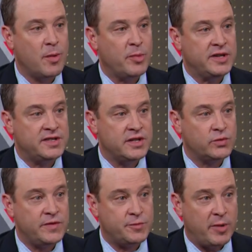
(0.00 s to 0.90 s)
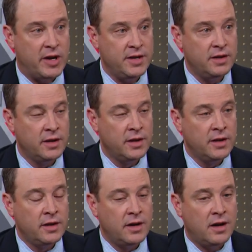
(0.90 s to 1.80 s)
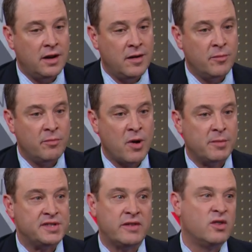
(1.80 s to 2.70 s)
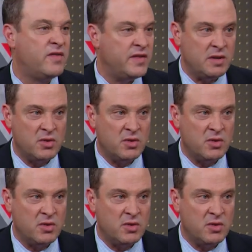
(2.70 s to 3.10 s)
companies since we've spun, um, probably 750